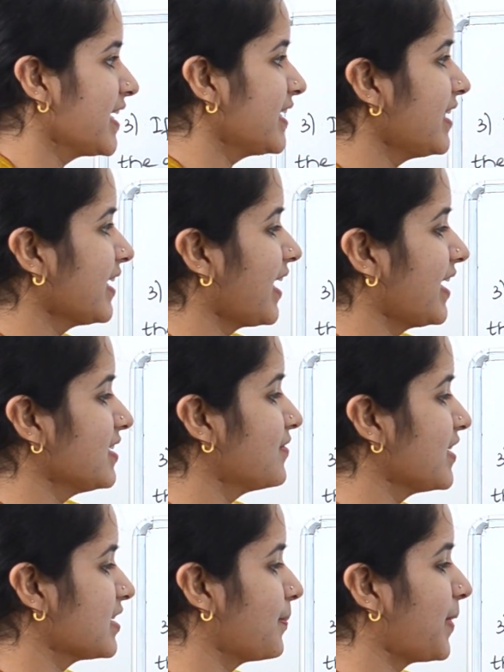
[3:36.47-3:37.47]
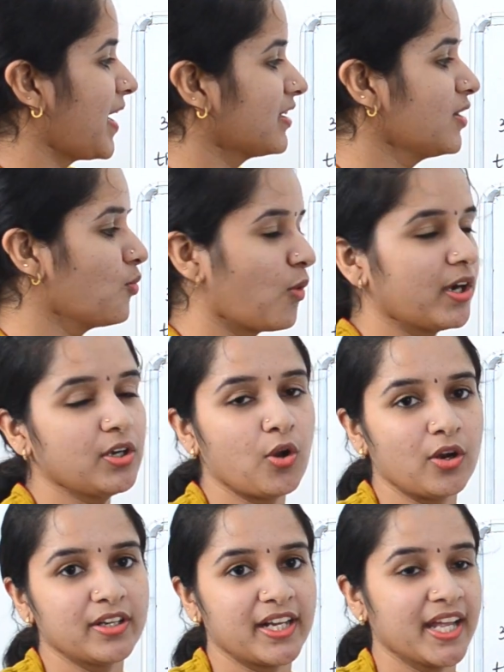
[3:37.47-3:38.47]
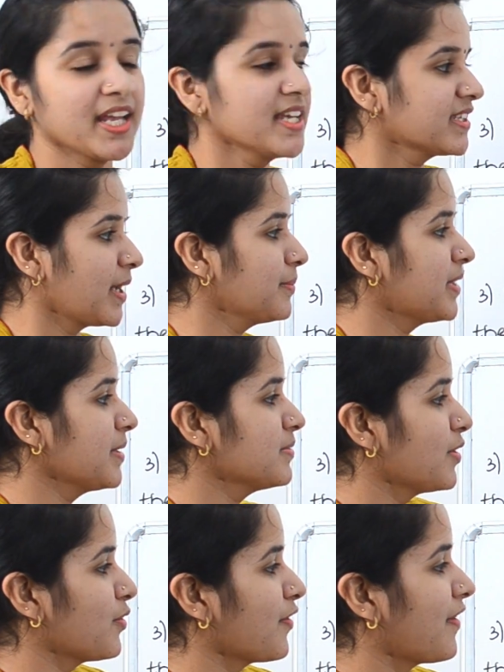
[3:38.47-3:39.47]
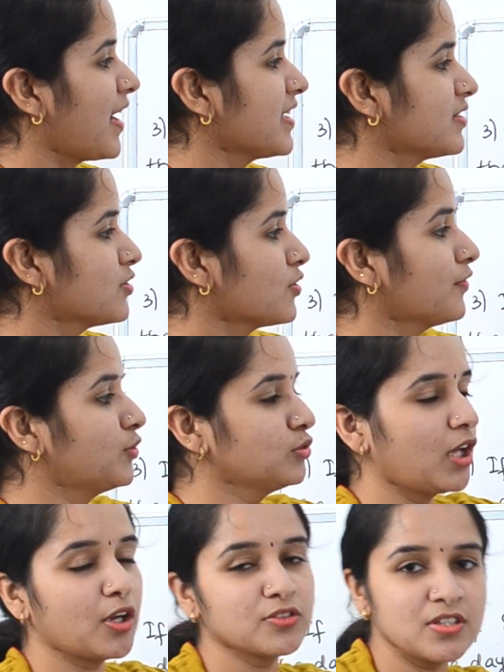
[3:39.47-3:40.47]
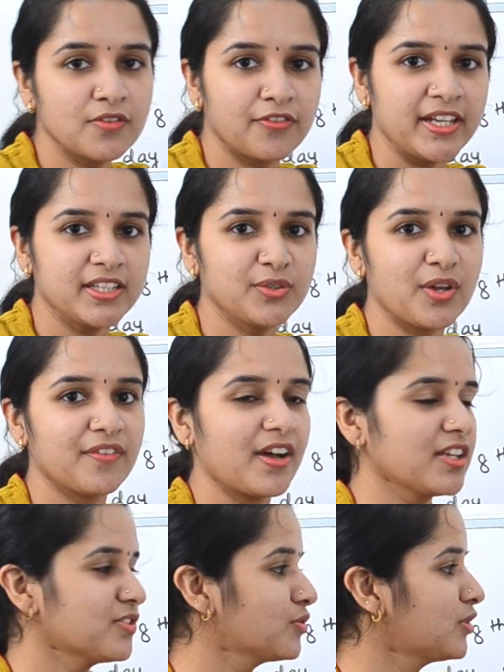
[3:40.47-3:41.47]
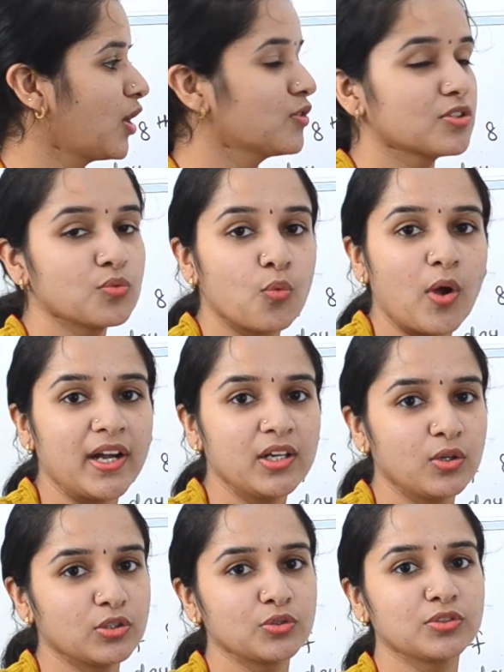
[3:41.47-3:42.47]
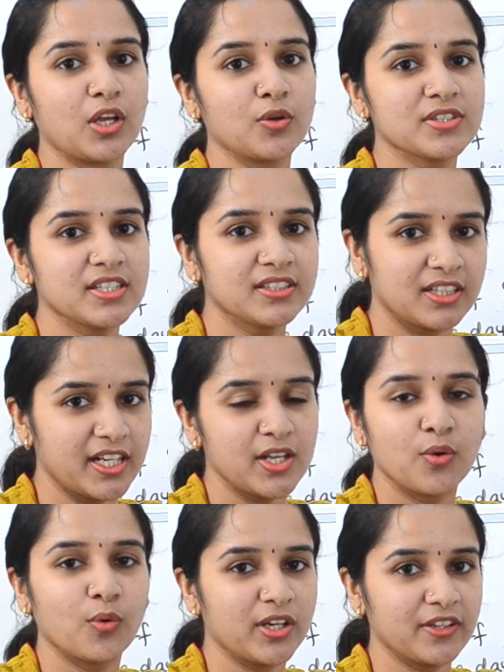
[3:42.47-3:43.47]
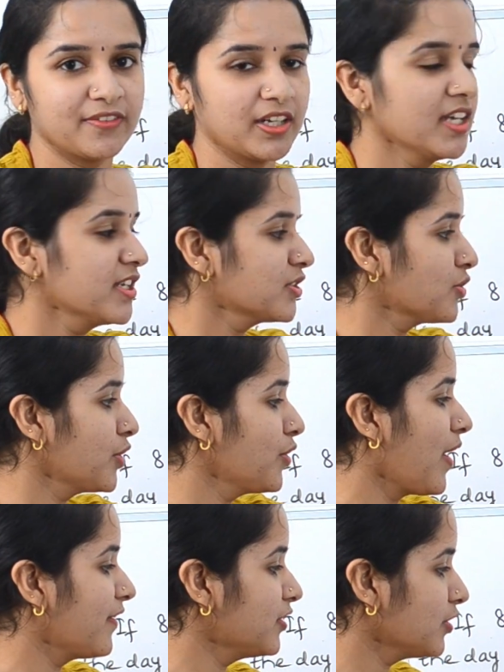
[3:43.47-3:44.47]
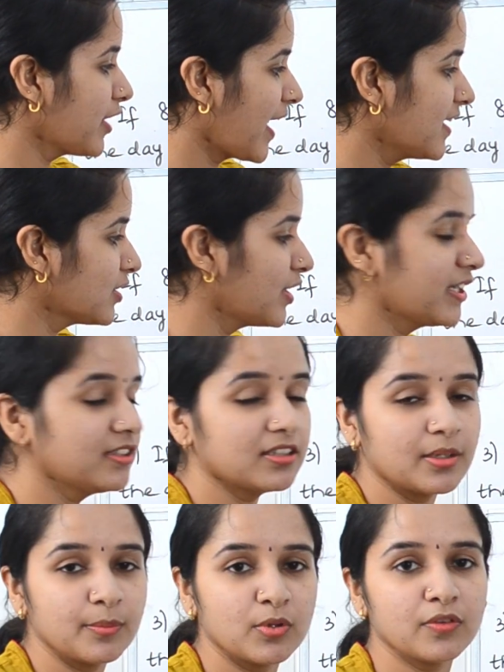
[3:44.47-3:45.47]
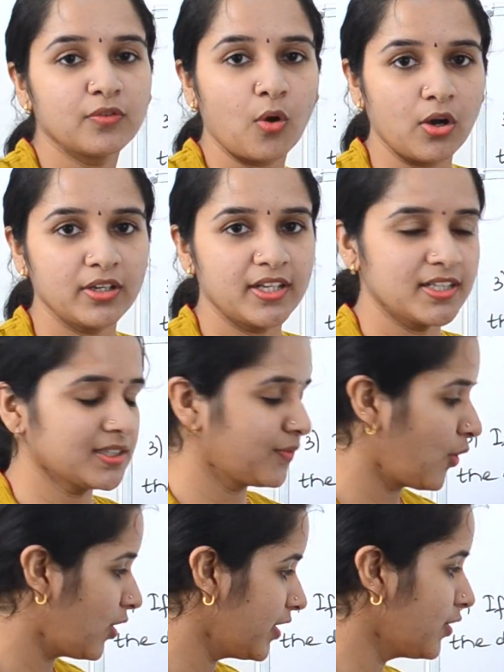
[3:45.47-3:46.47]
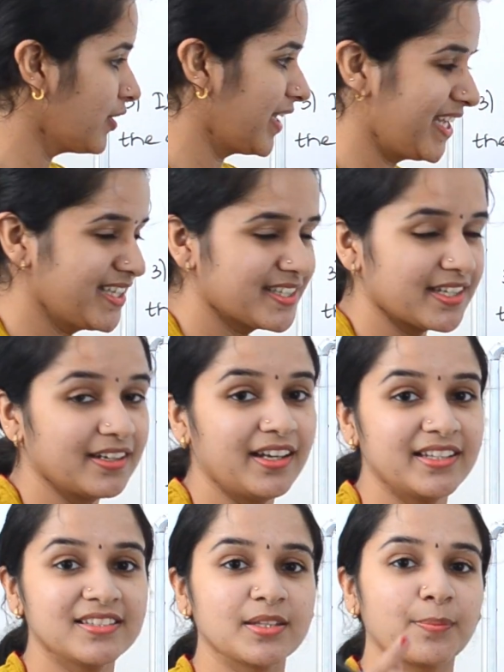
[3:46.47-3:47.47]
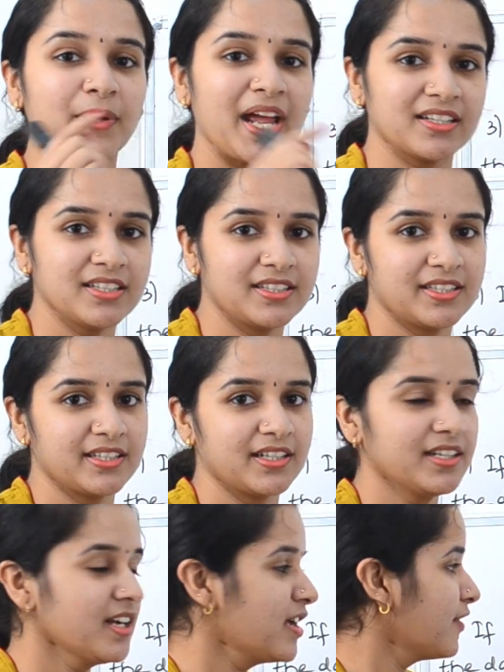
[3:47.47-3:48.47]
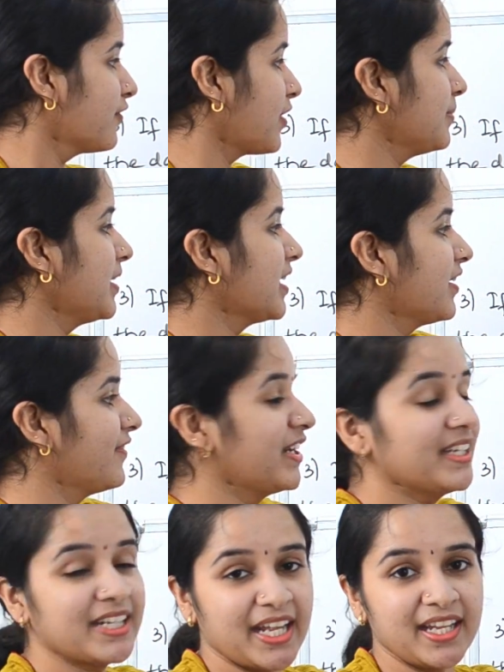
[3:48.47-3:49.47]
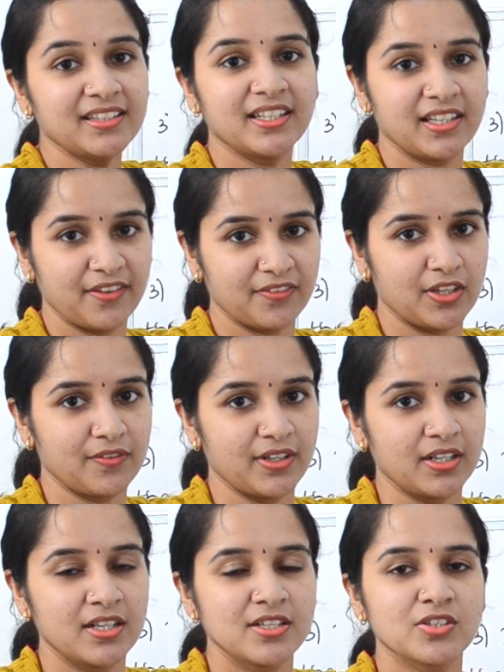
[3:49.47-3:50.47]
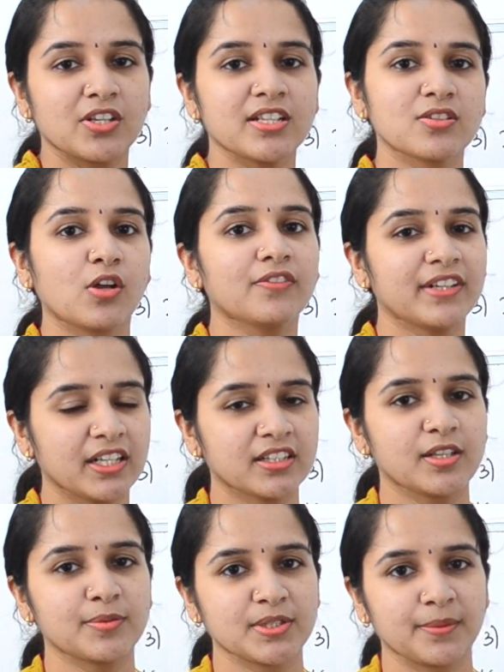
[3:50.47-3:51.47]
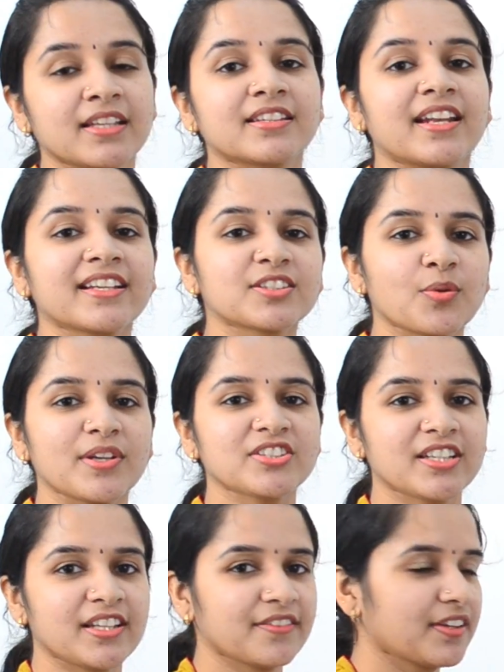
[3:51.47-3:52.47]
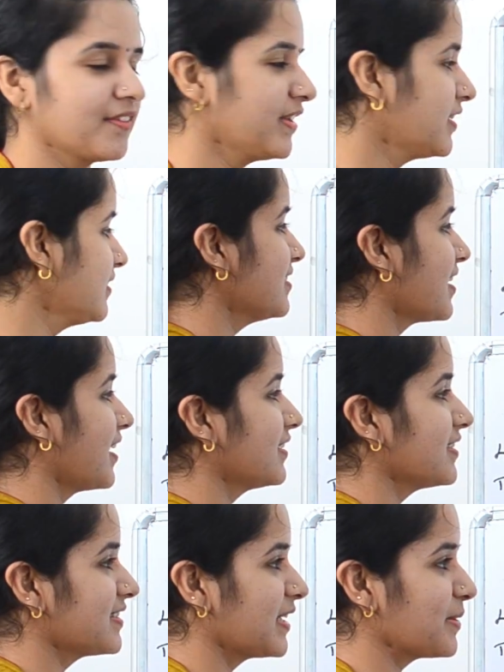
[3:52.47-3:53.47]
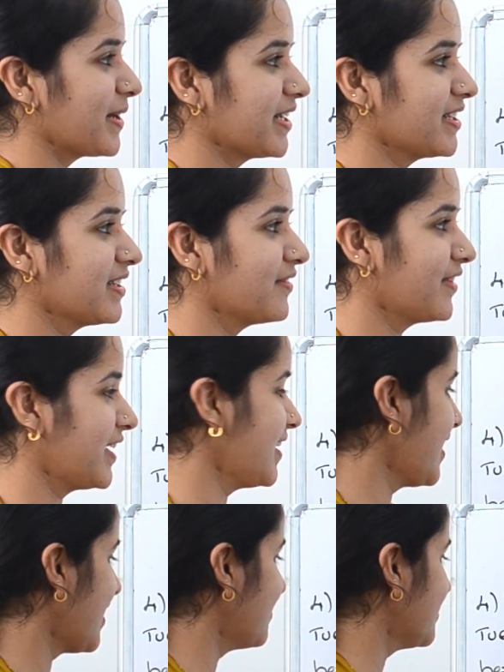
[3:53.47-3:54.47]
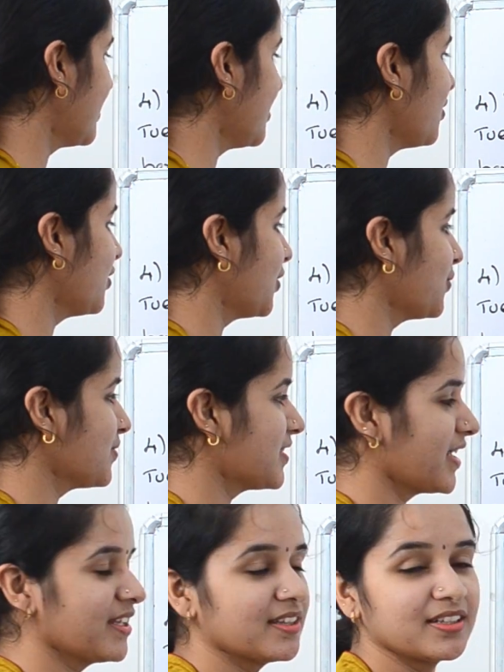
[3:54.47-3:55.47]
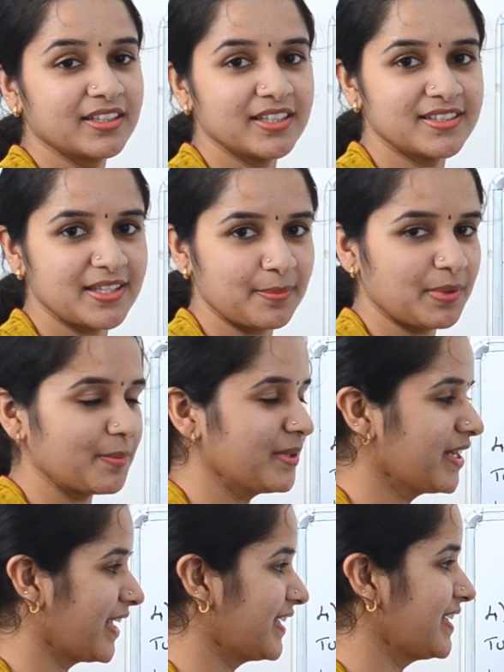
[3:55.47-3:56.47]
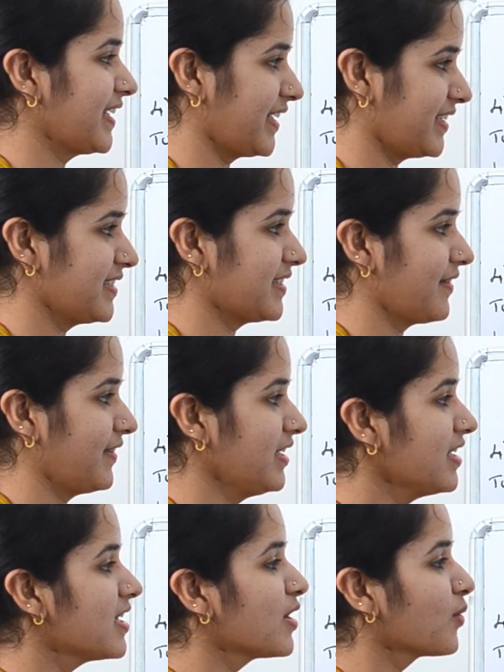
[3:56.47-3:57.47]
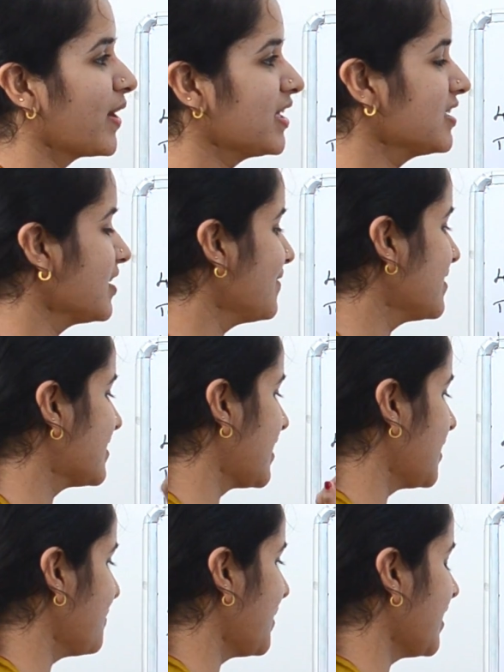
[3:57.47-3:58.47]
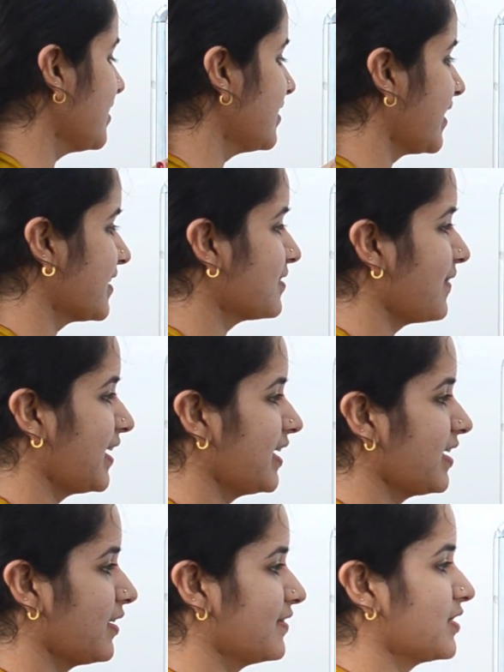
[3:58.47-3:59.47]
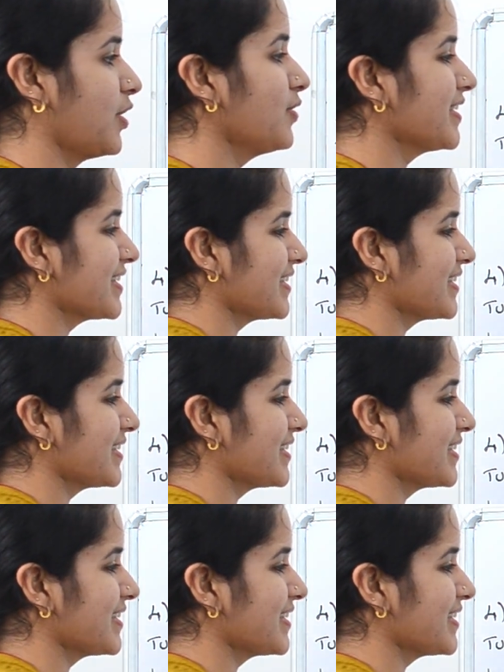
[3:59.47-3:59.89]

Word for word: In the case, we are subtracting one odd day. Sometimes they would have asked, instead of 2005, they would have asked 2001 or 2003 or whatever. So you have to calculate the number of odd days falling on each year and subtract it here from the given day that they have given. So let's solve another sum. The next question that they've given is Radha celebrated her wedding anniversary on Tuesday 30th September 1997 when she will celebrate her next wedding anniversary on the